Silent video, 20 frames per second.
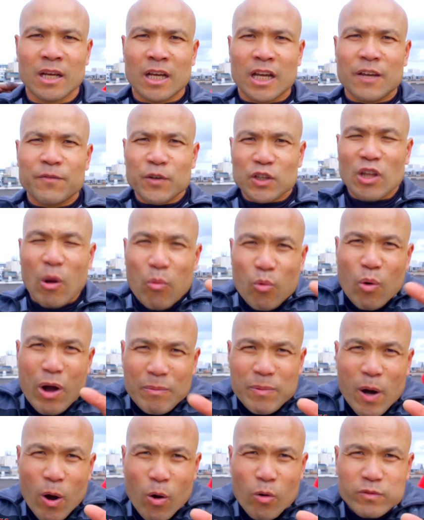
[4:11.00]
If you don't
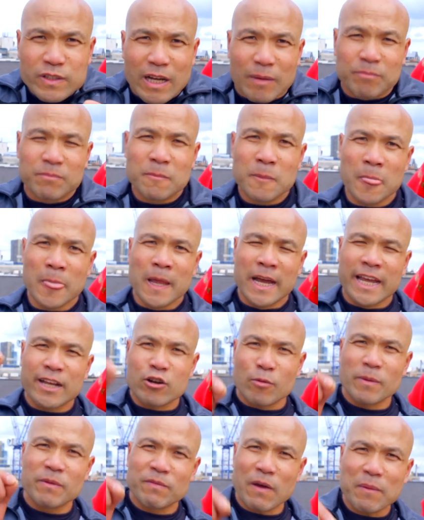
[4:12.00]
grab hold of them, it
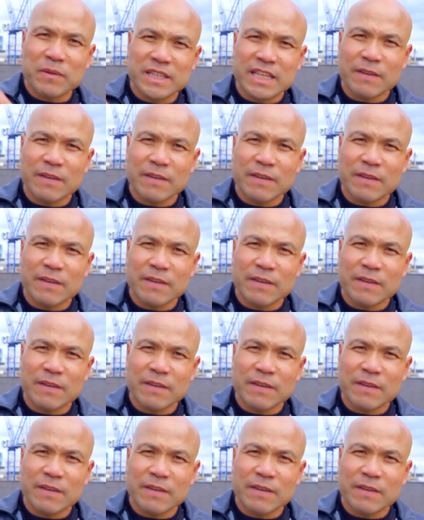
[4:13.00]
can be very